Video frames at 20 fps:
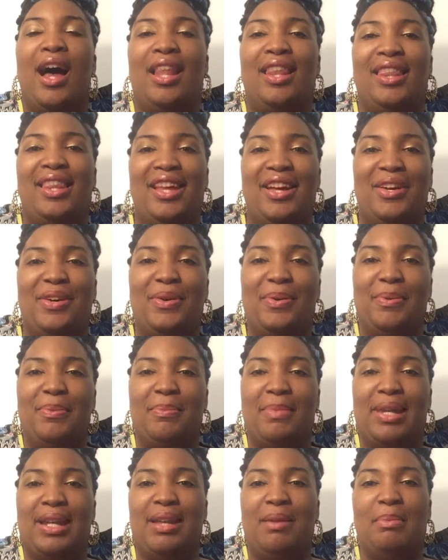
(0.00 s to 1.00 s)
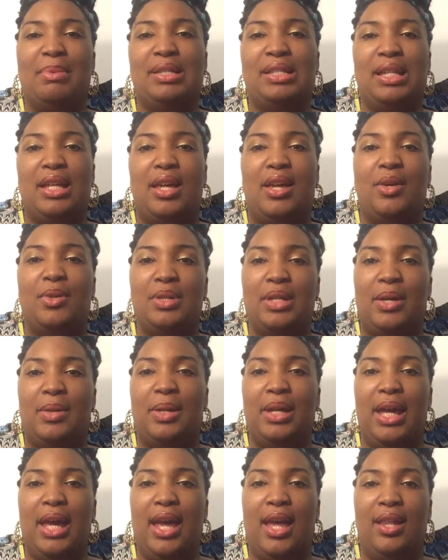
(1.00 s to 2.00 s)
Hello, my name is Danielle
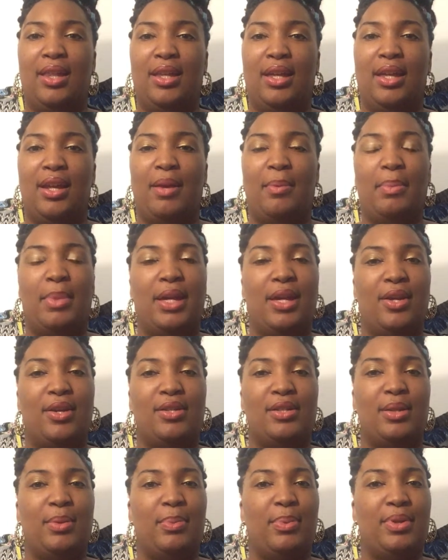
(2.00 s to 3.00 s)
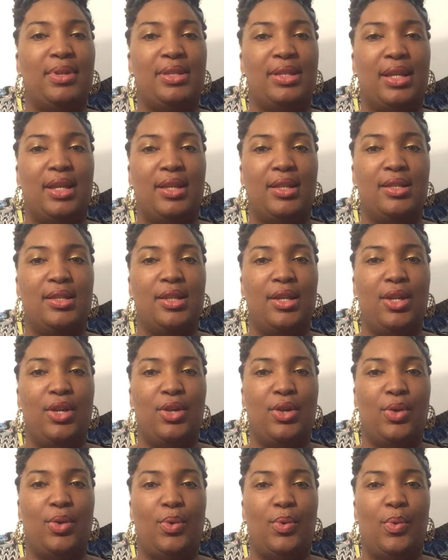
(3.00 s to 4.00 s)
Downey Hadley, and I'm here to present to
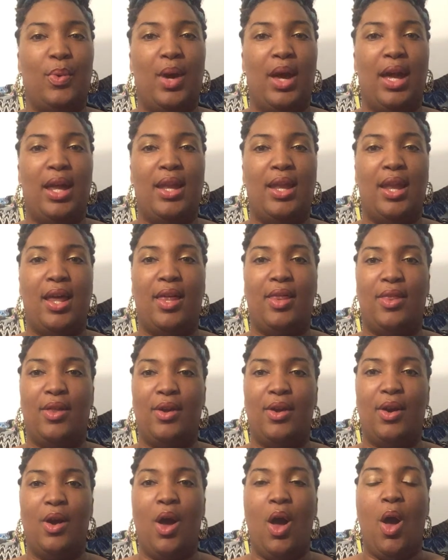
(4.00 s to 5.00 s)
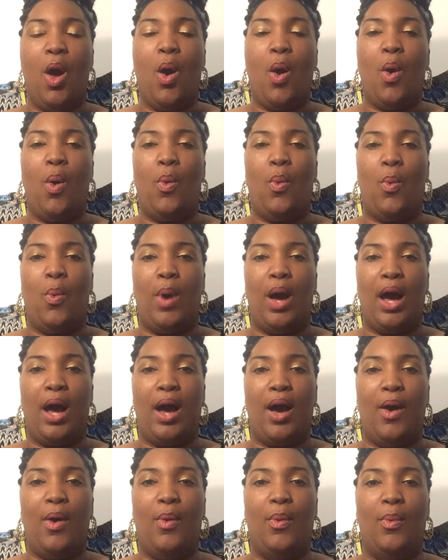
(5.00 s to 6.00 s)
you another
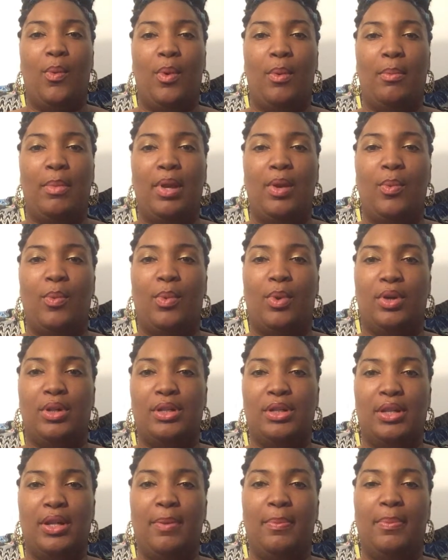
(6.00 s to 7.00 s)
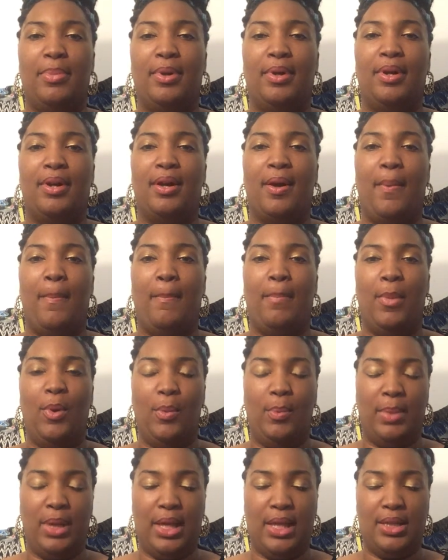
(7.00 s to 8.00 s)
Wow Woman Worship
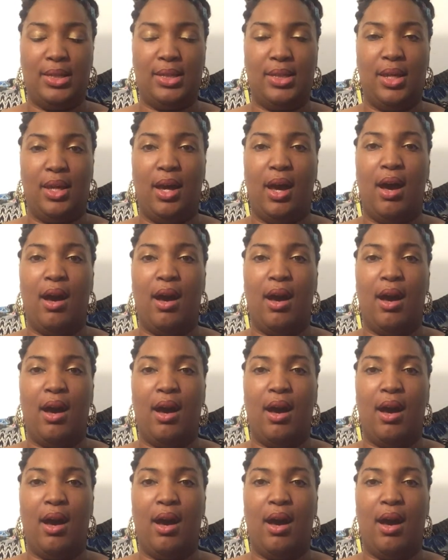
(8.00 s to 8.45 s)
moment.